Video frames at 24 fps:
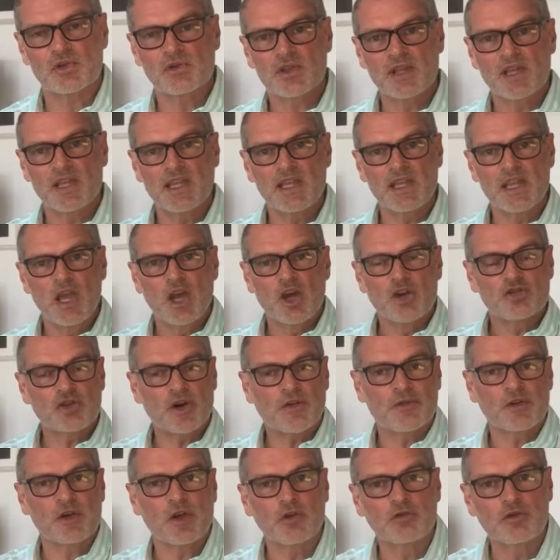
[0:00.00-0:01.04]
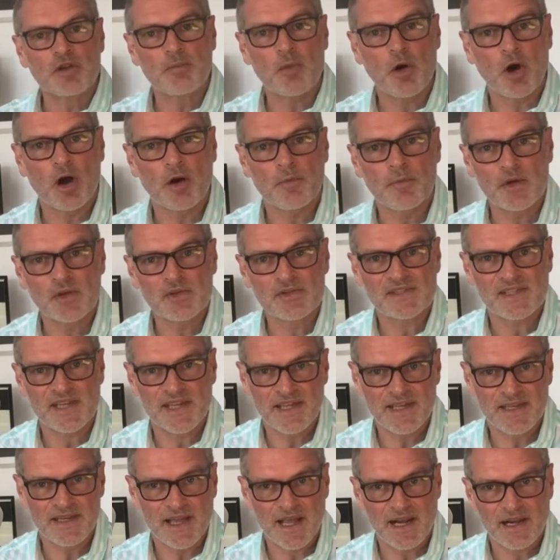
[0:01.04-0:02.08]
the Tráfico department
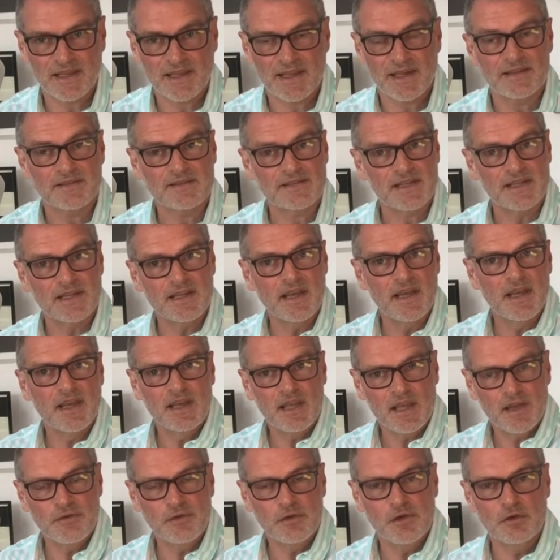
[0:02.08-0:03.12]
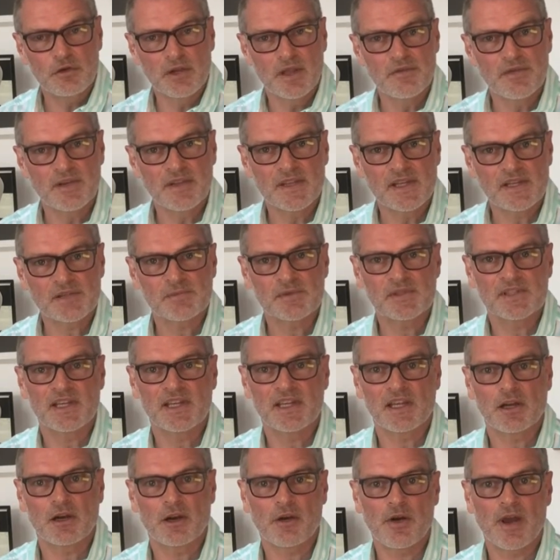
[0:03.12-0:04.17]
in Alicante if you live in this
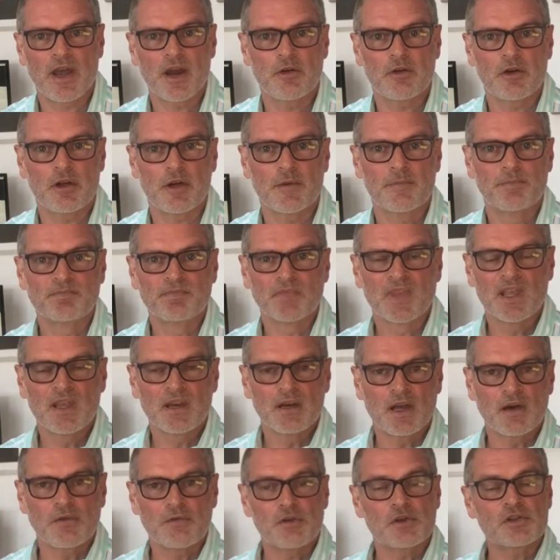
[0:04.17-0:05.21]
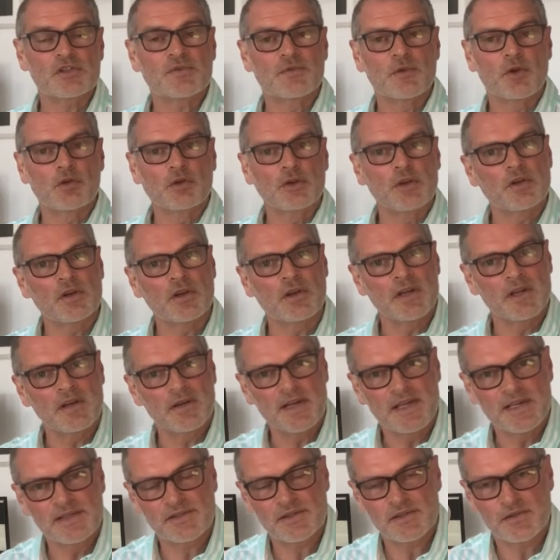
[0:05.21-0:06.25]
particular area. Now, first of all, you're going to
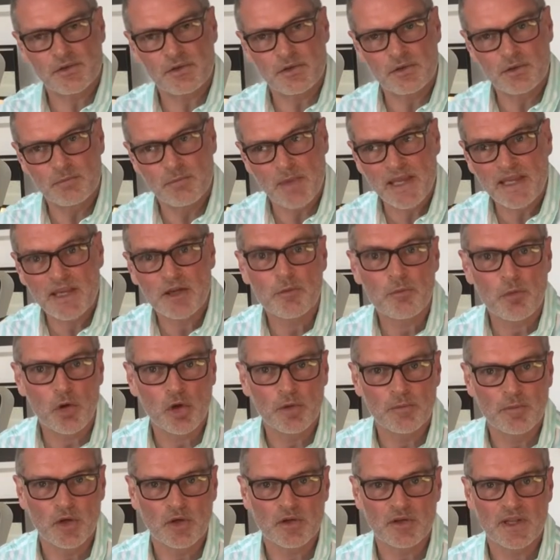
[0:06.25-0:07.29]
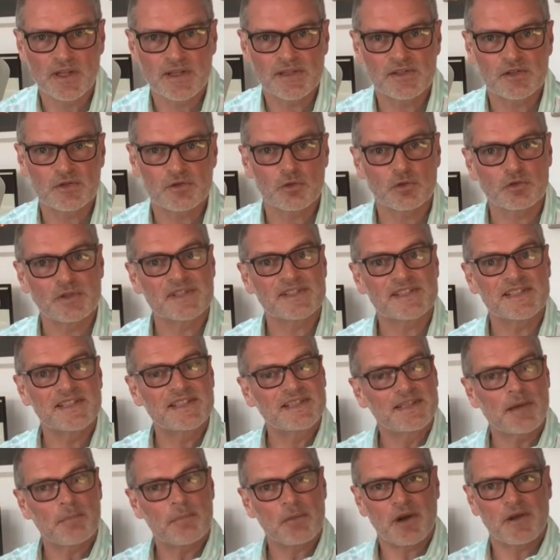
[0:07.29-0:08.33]
need to make an appointment. Now, this is called a
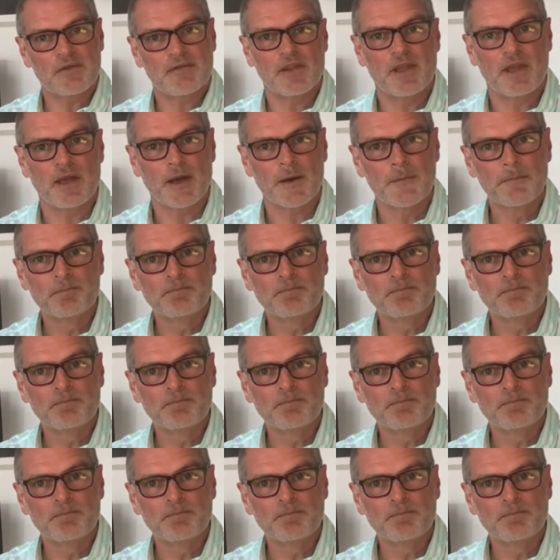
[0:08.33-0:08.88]
cita previa.